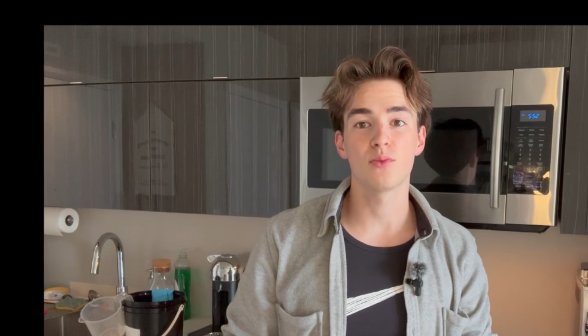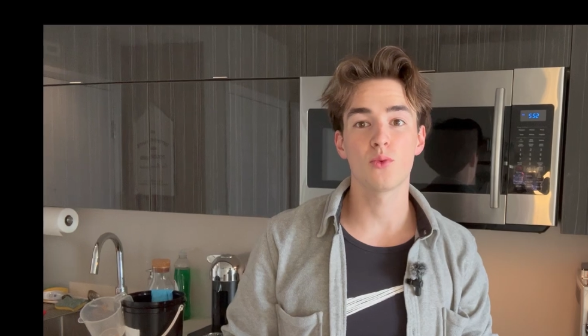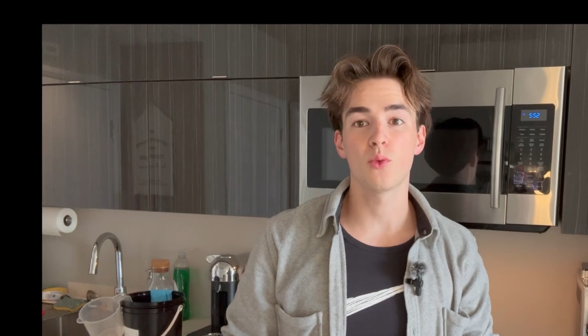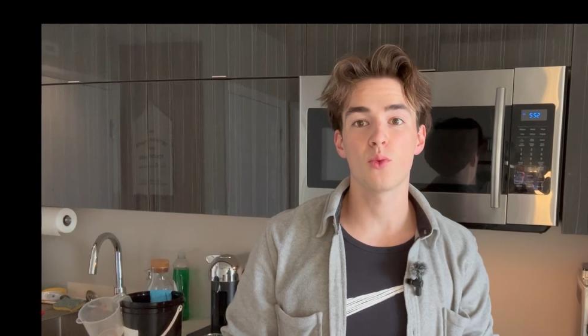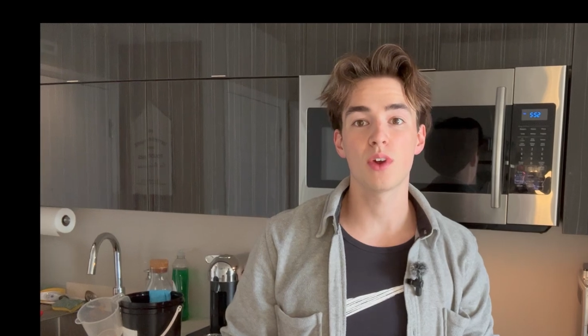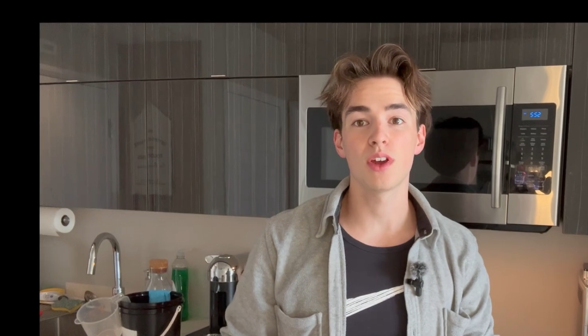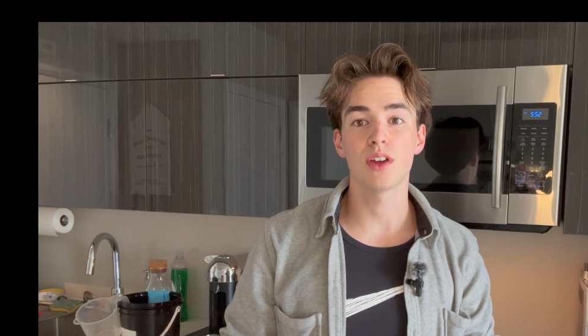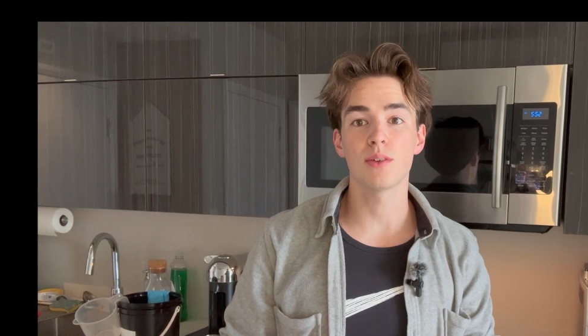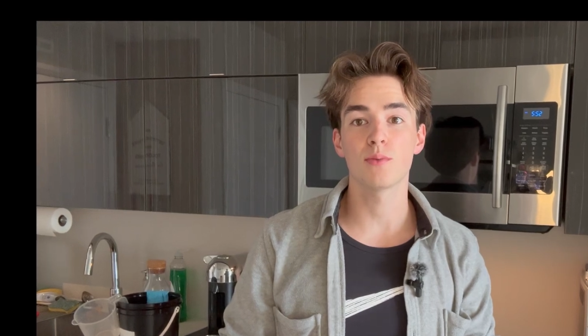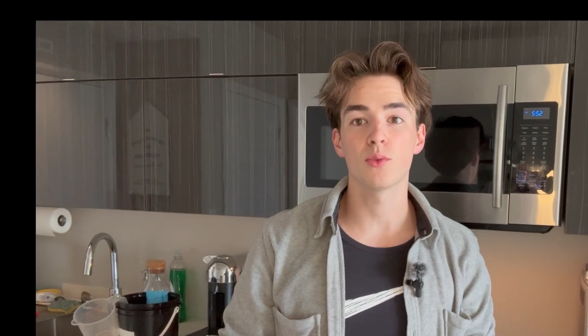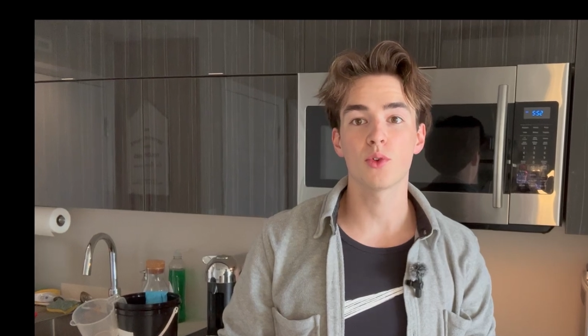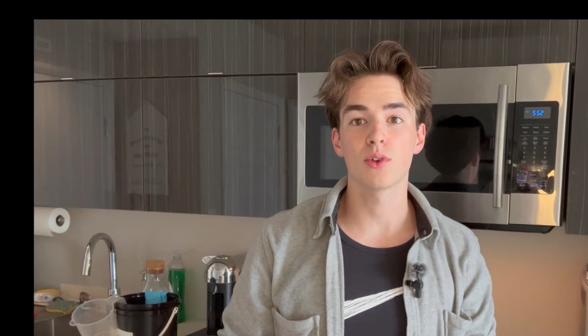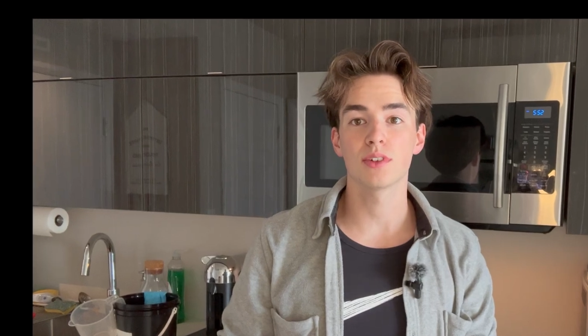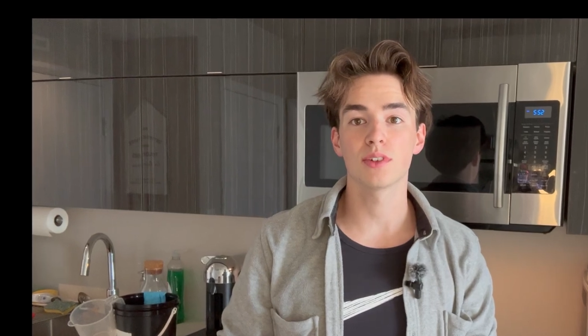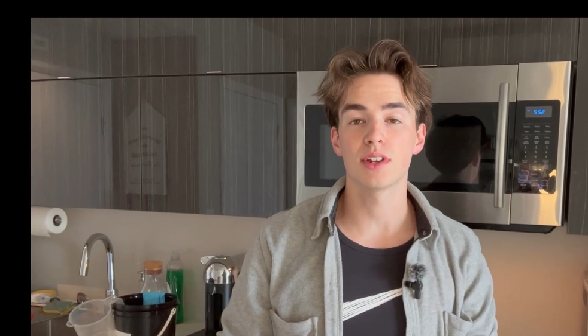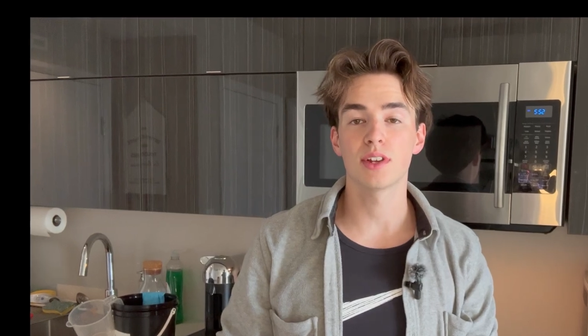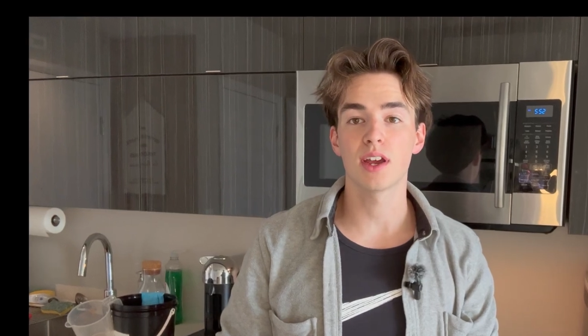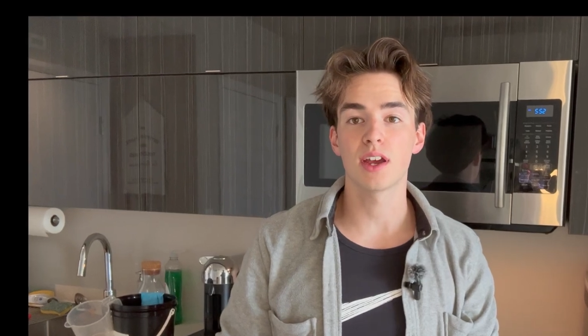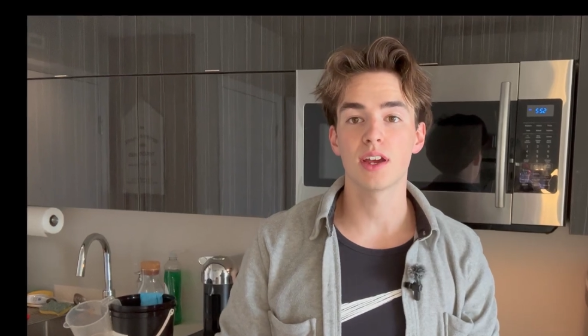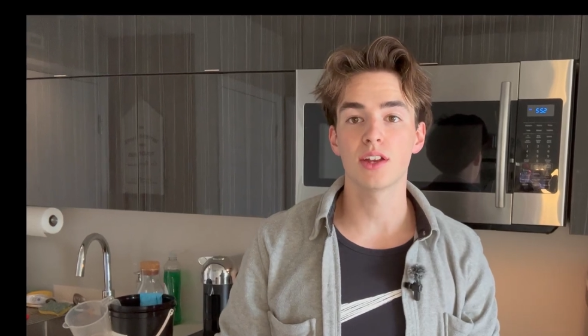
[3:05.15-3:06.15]
way more
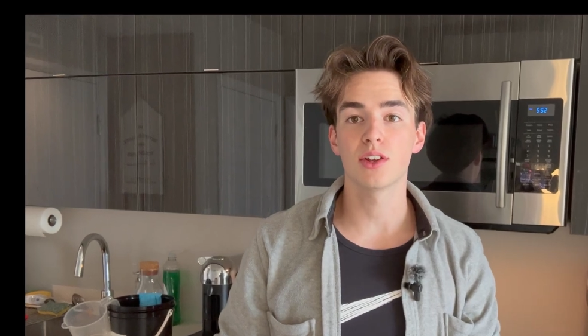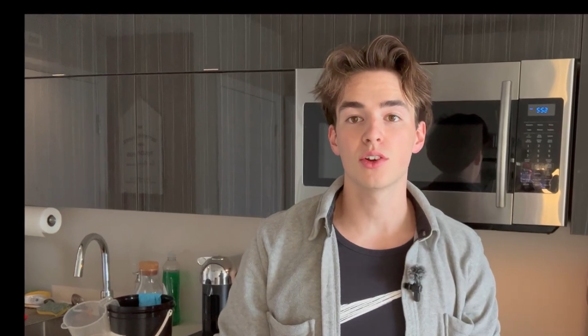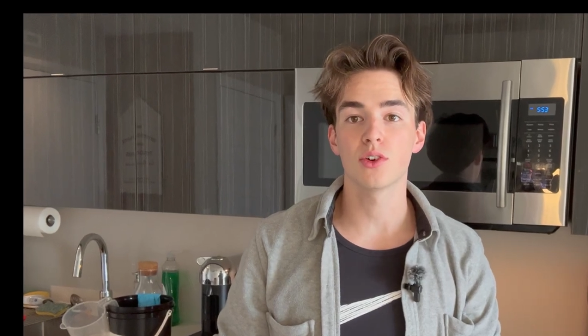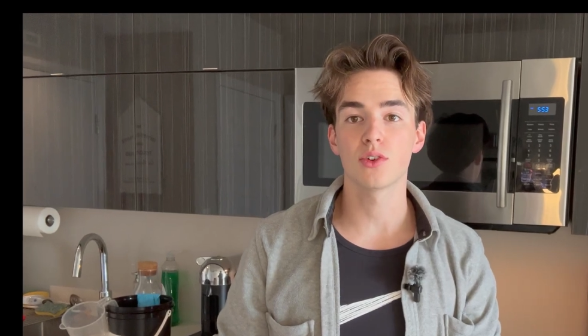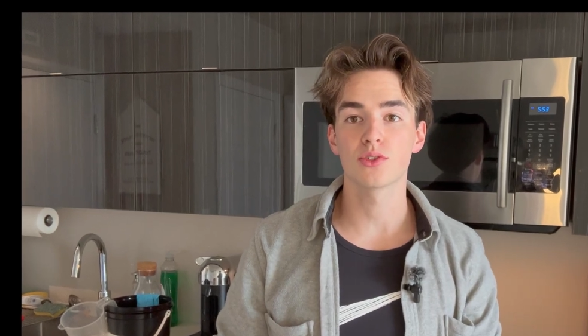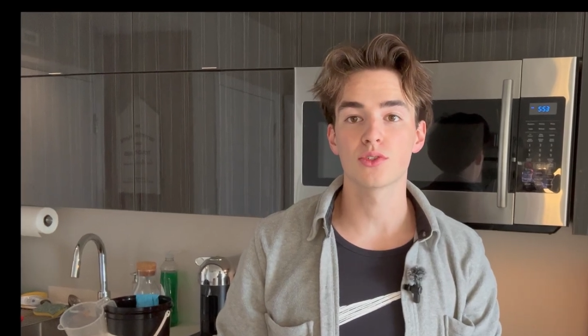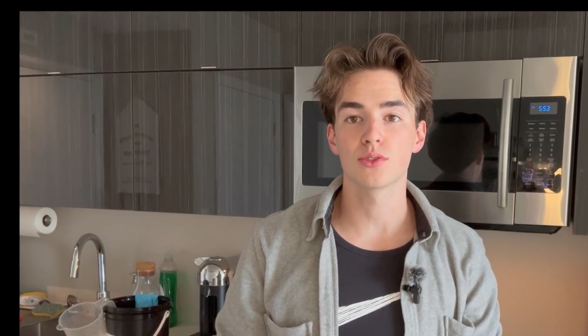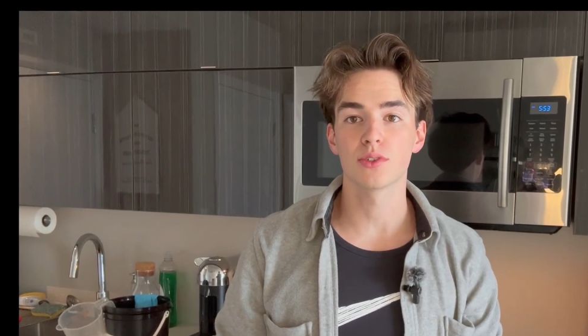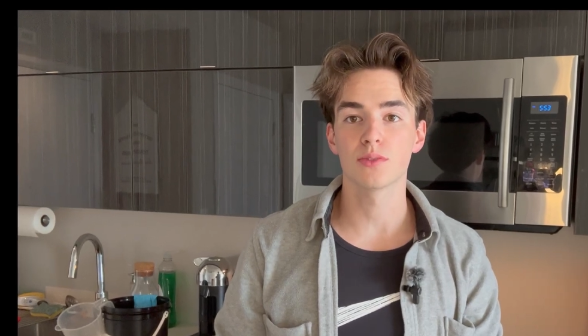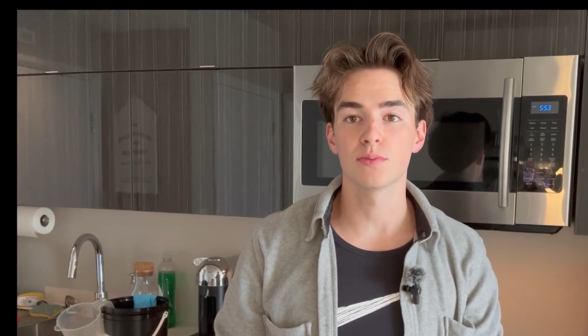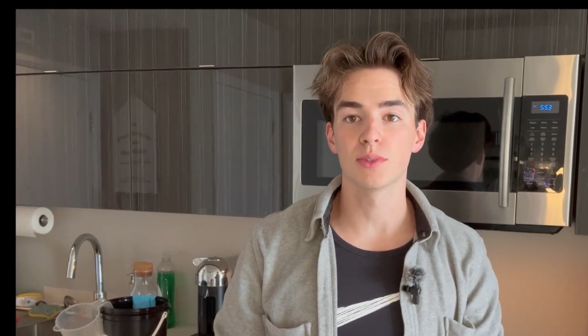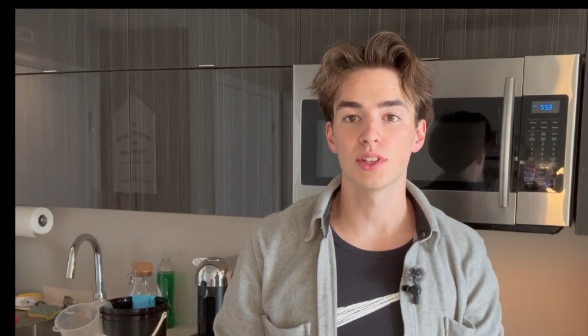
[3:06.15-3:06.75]
than 800